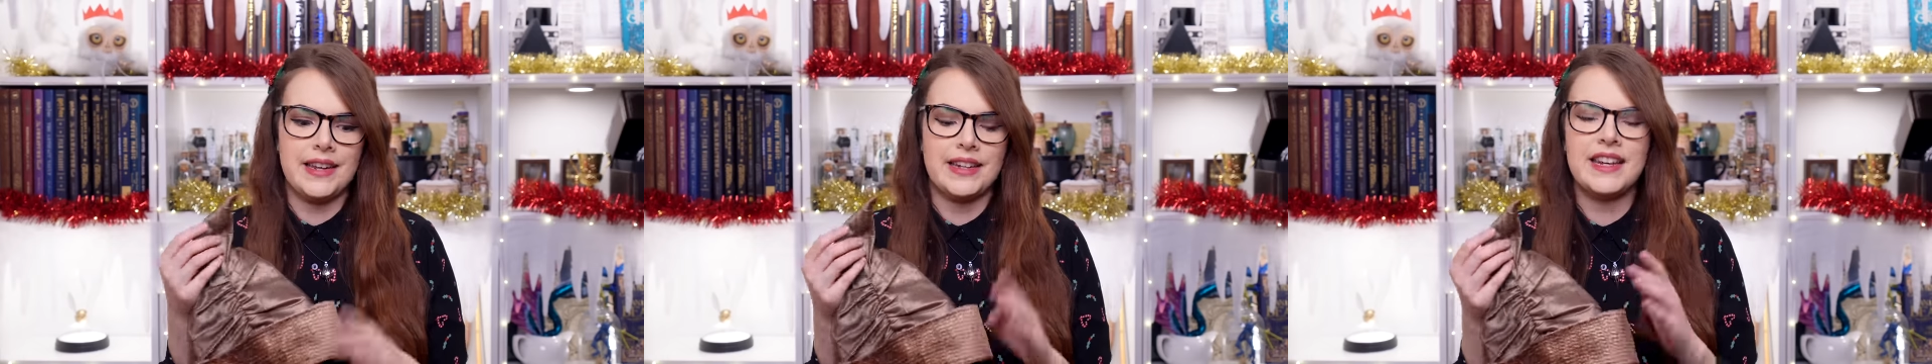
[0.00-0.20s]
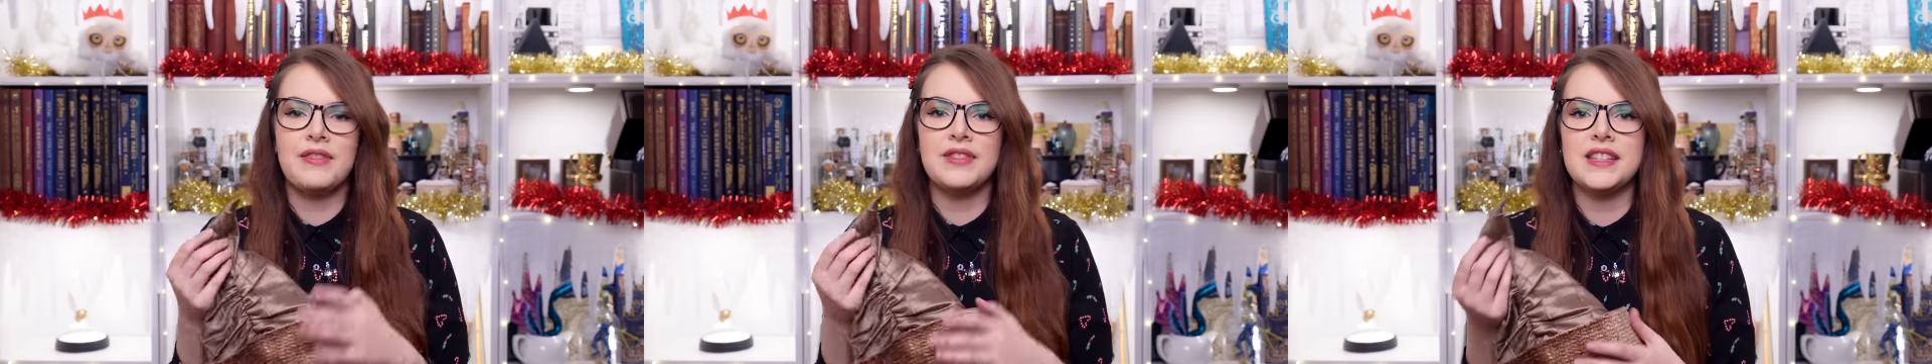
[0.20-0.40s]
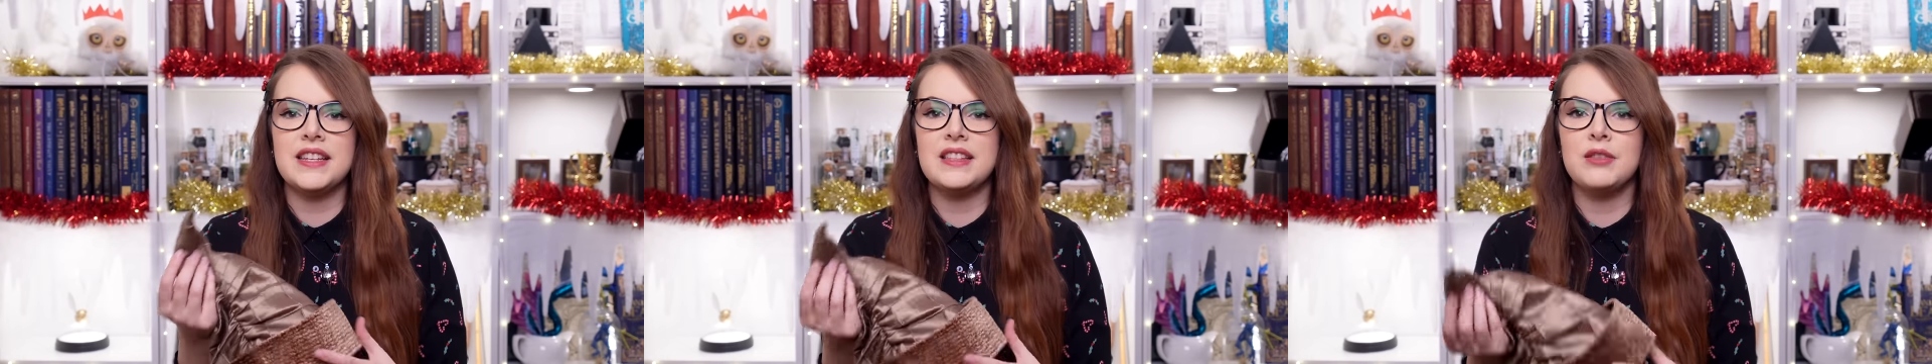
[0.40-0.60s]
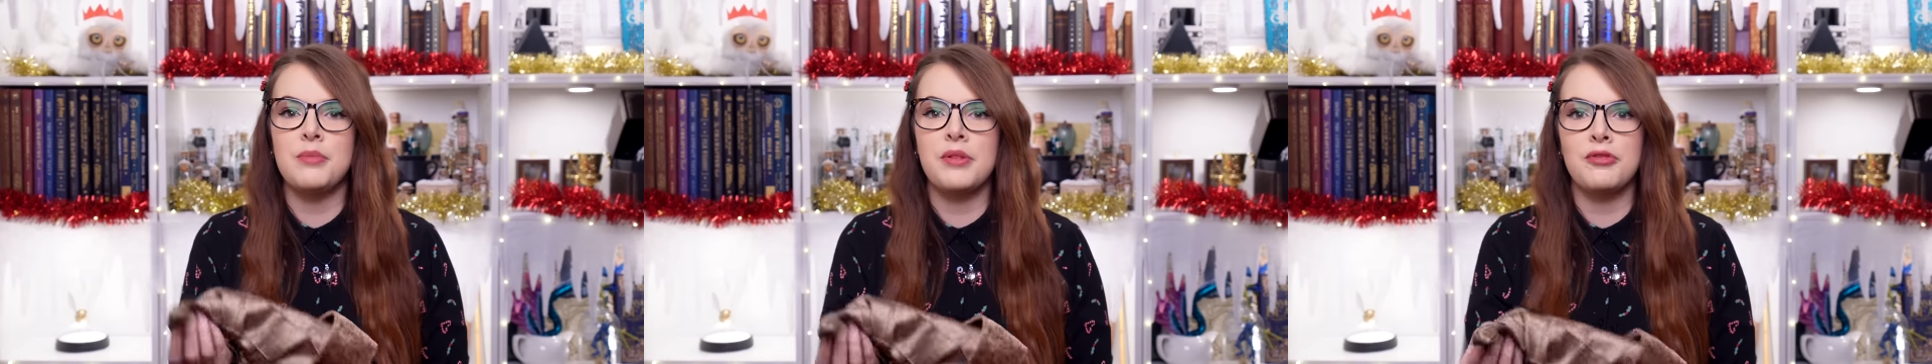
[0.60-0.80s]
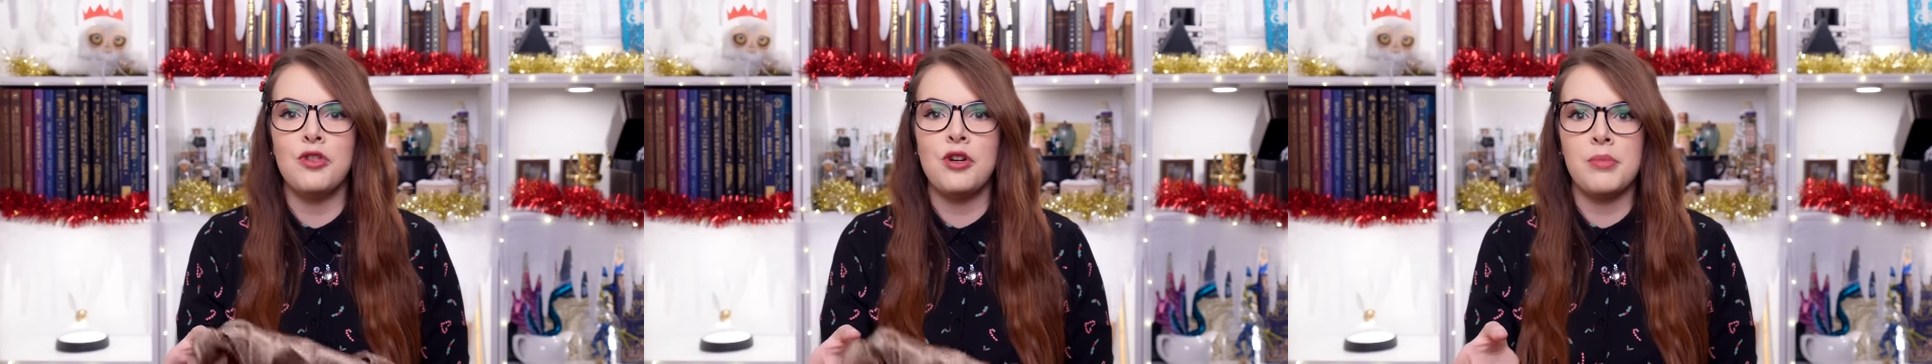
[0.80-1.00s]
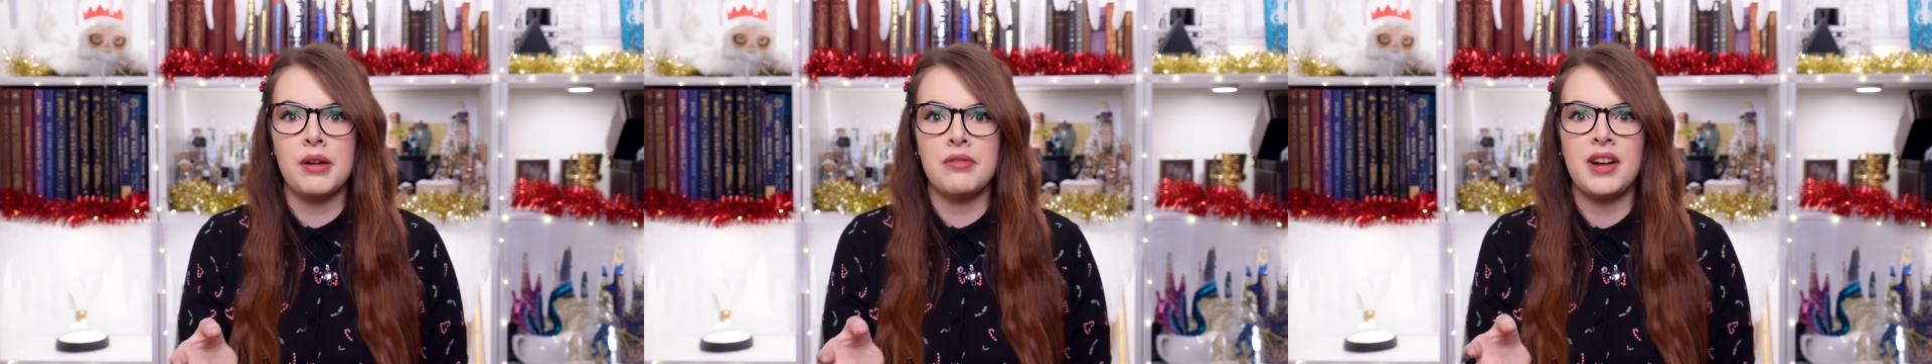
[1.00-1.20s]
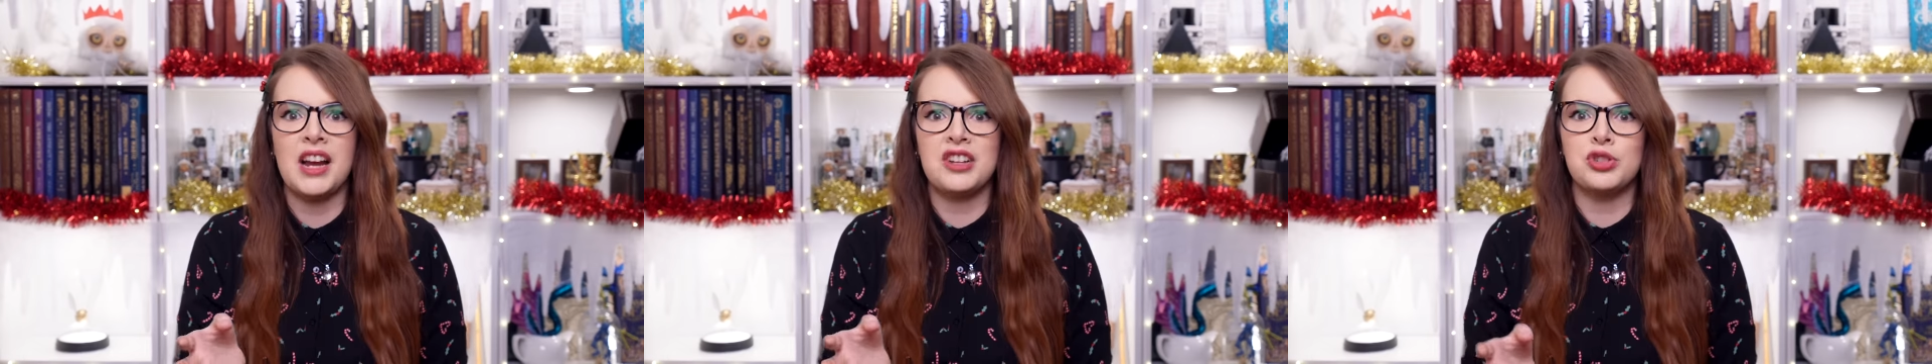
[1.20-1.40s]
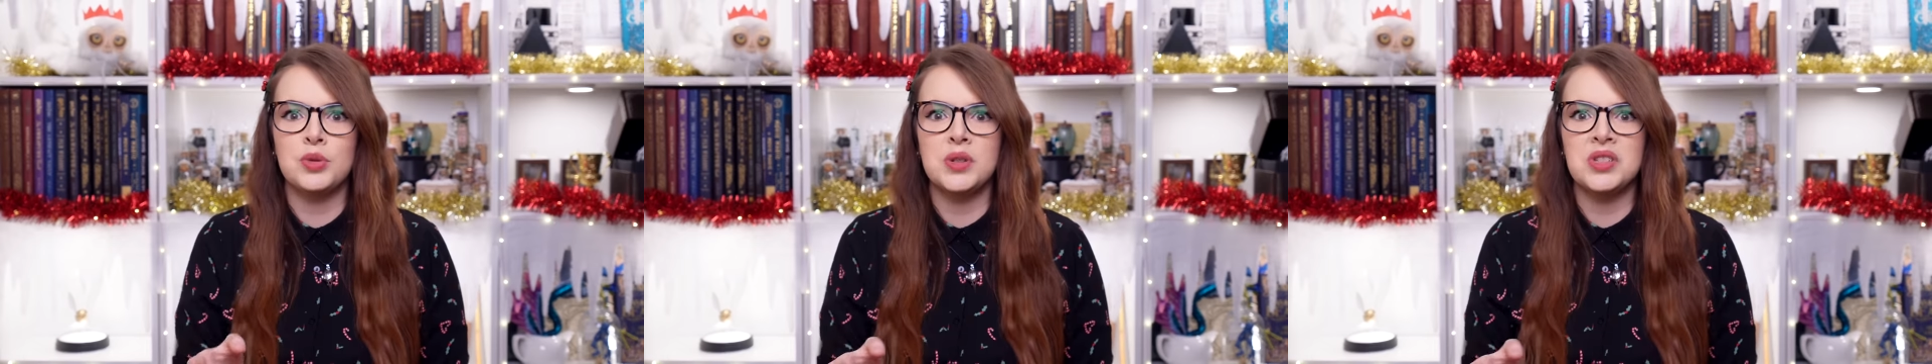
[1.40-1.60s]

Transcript: I'd never seen them before and my reaction